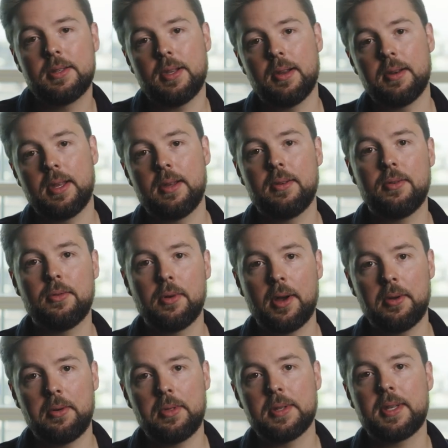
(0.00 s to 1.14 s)
slowly
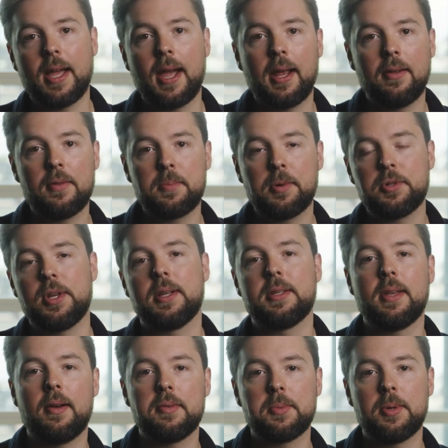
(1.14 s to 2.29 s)
grow the scale of the projects
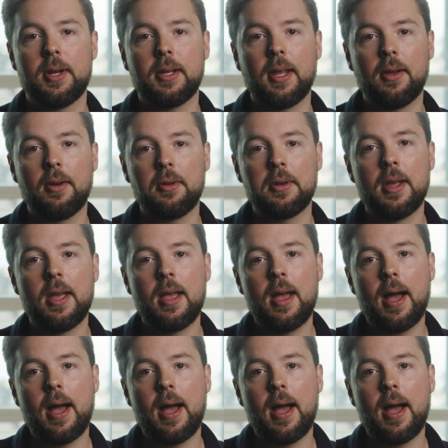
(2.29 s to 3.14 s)
that I was working on.